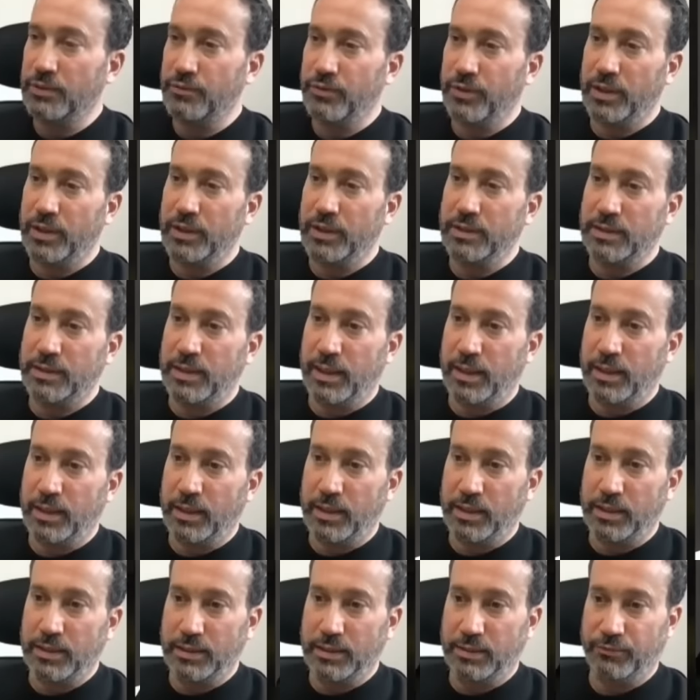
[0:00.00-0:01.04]
what Israel has
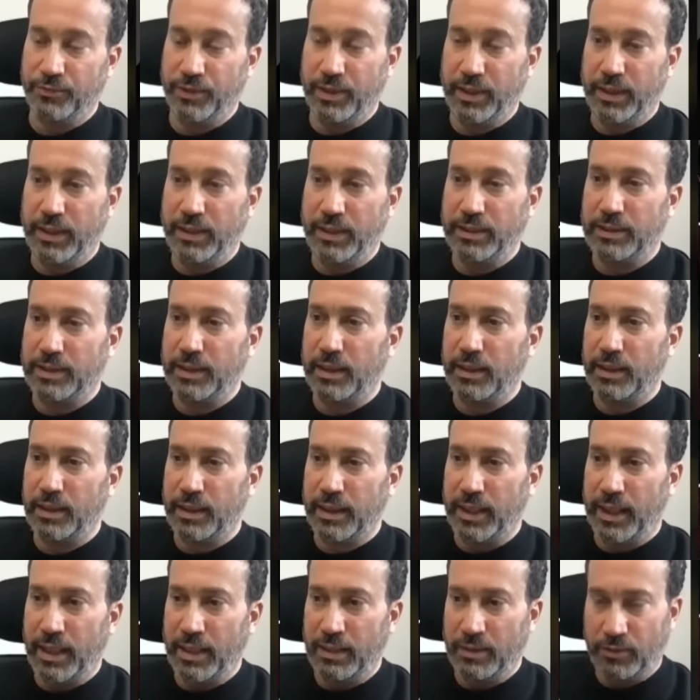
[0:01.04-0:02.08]
done is
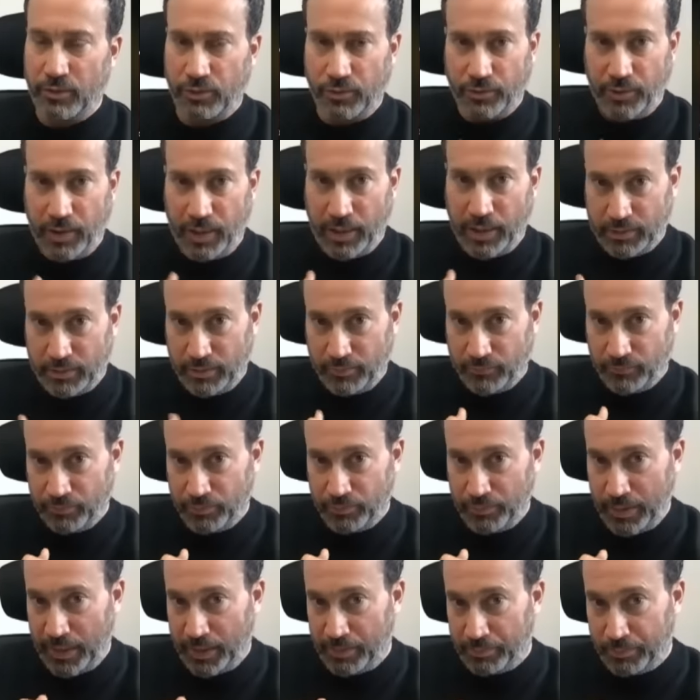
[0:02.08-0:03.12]
releasing an
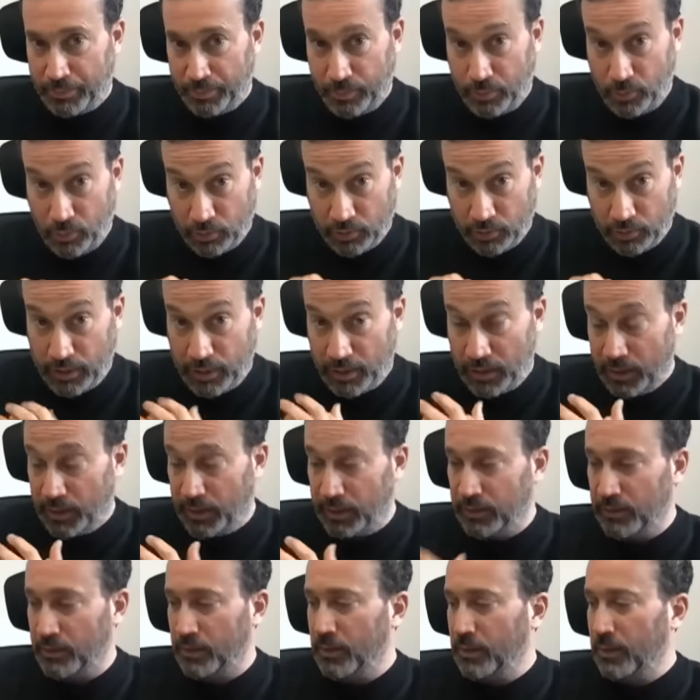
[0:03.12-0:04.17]
interactive map
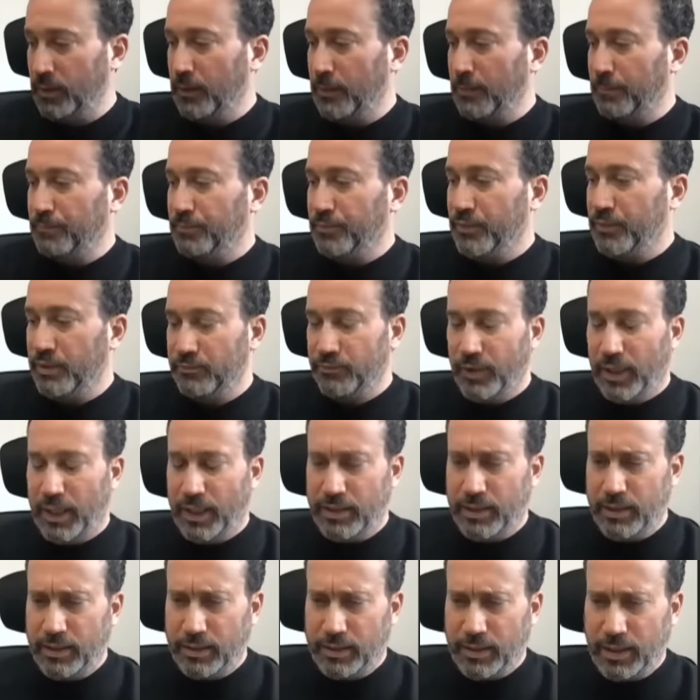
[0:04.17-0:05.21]
online,
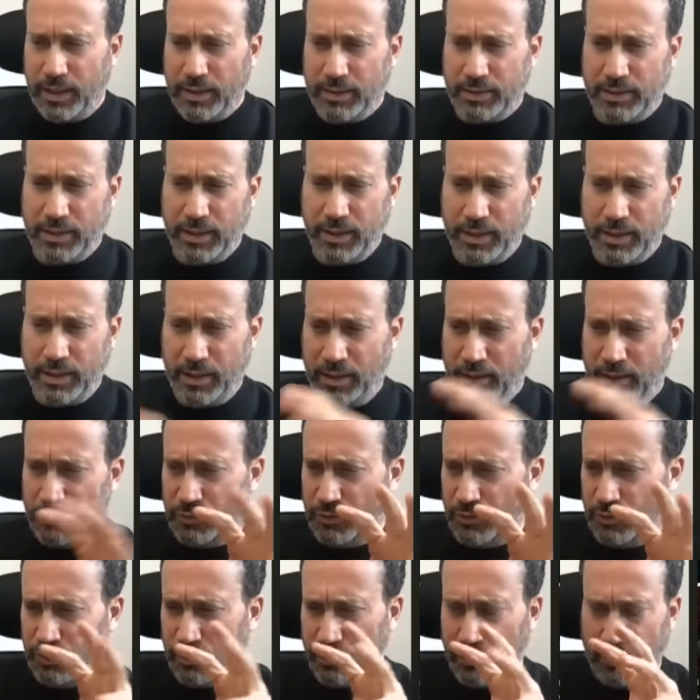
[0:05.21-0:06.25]
dividing Gaza
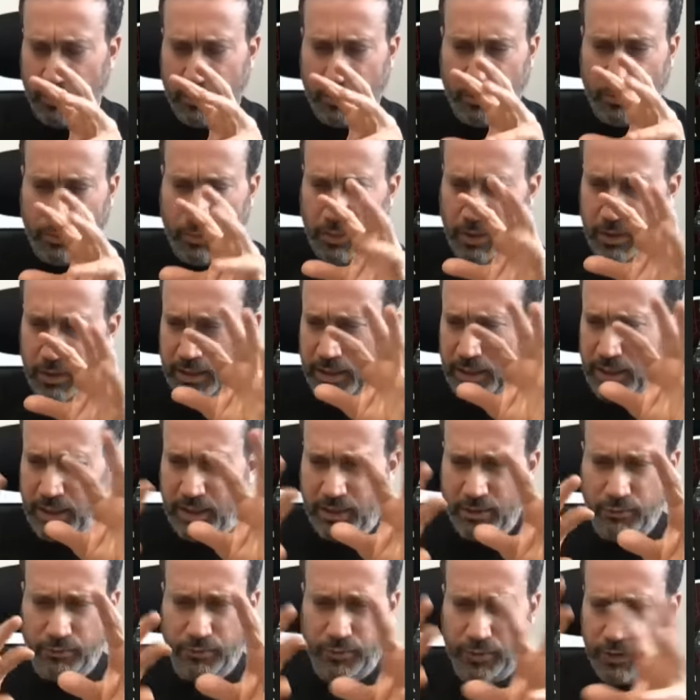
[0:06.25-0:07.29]
into a
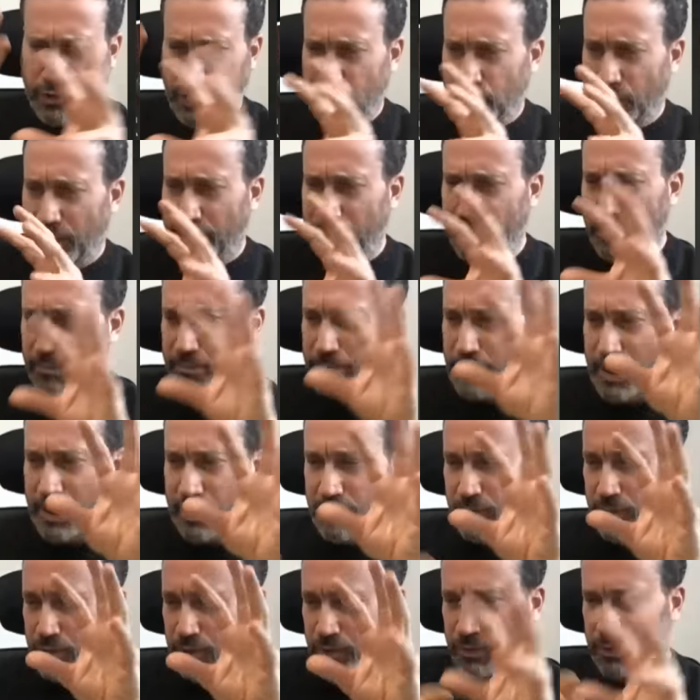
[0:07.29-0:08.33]
kind of a
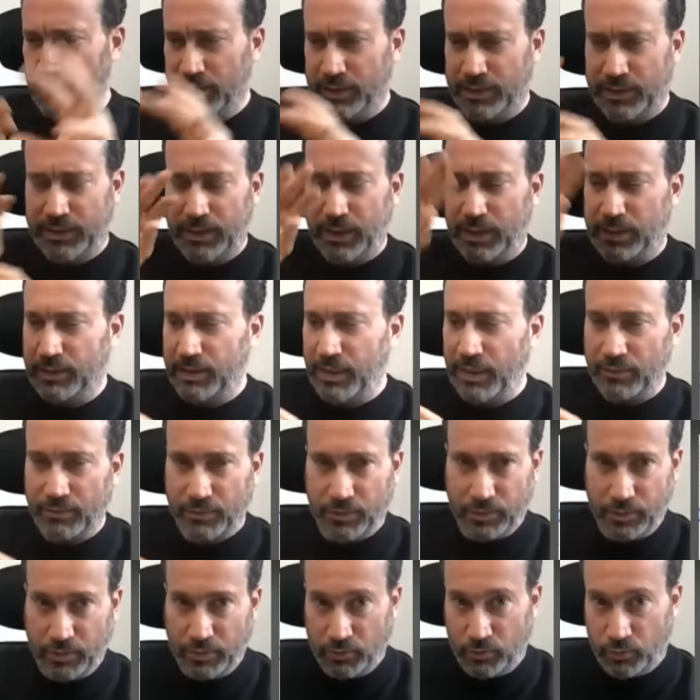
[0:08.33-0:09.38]
gerrymandered
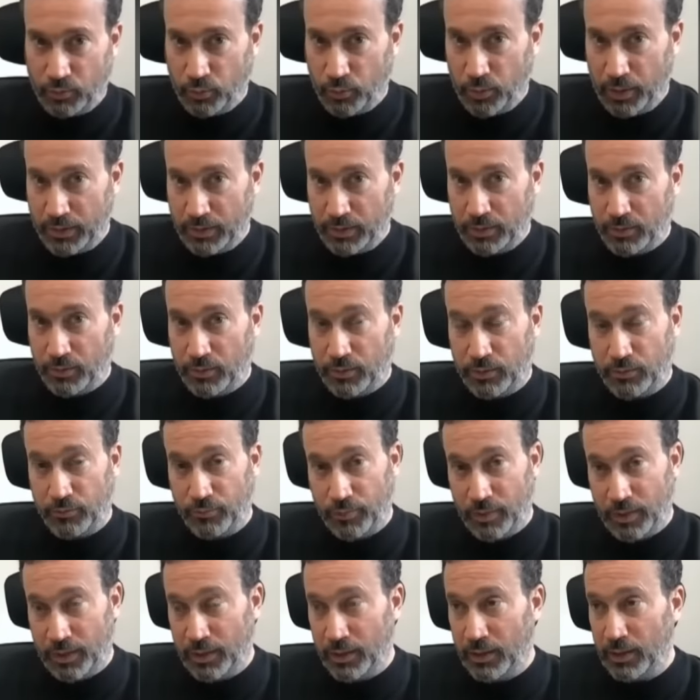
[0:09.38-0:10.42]

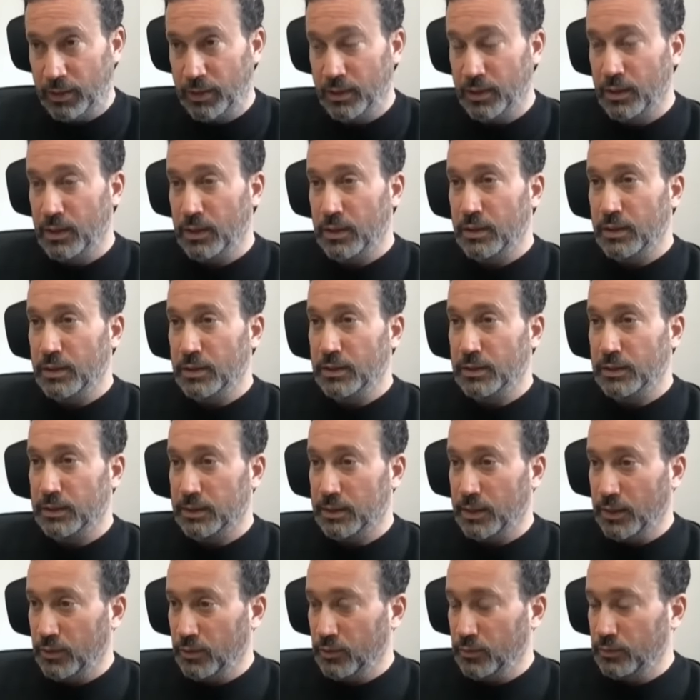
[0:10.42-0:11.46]
623
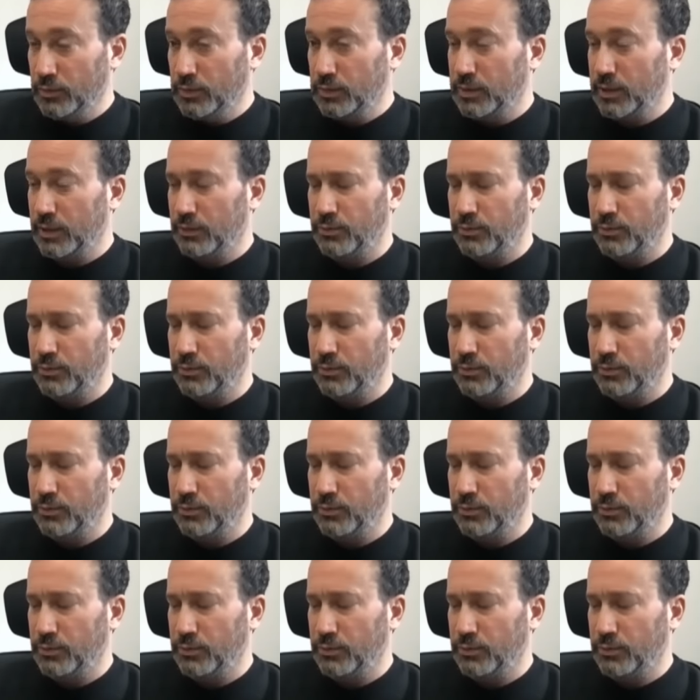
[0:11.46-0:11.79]
zones.